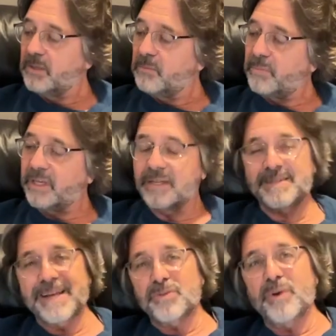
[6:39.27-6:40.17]
Because
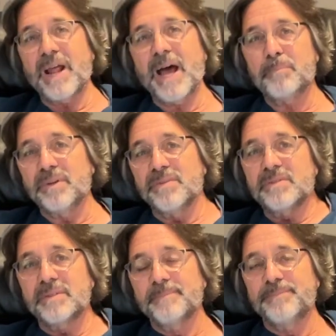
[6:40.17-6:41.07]
that's what
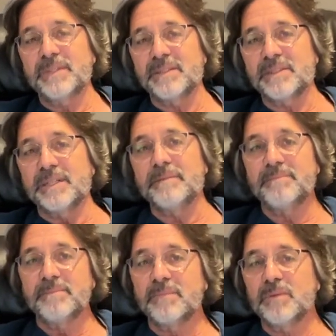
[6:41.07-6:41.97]
happens, doesn't it?
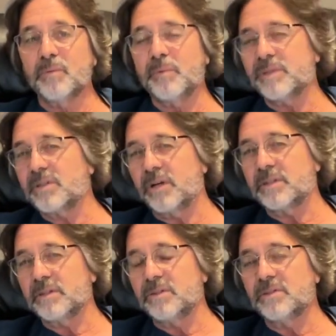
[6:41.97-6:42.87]
When we start to
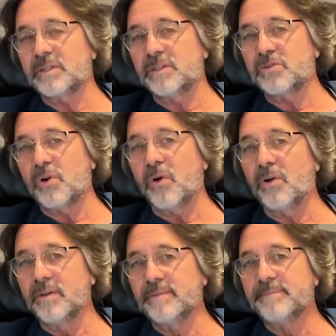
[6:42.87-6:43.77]
lose control.
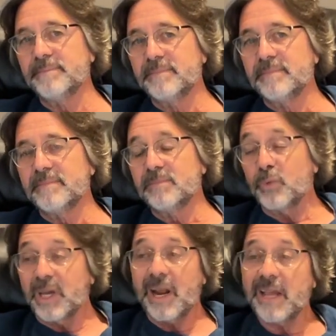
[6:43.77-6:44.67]
We
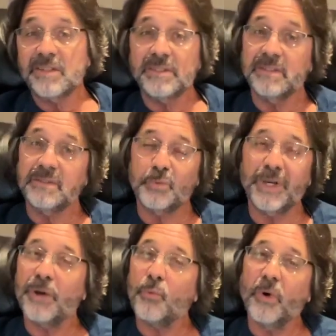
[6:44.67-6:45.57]
get anxious. We
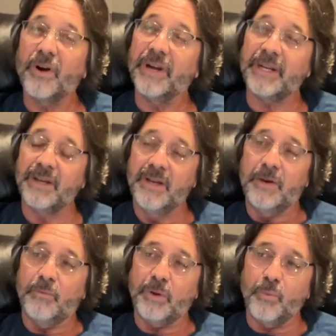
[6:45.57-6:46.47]
get worried.
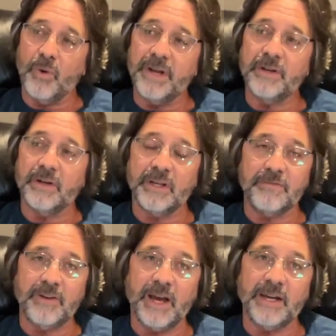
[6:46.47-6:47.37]
We wonder if
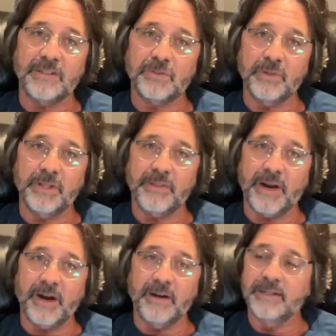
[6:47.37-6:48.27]
God is really
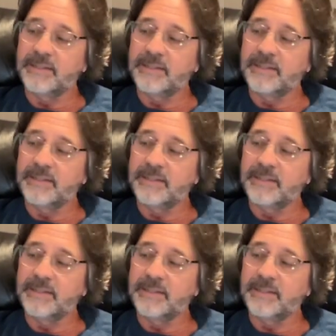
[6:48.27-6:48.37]
there.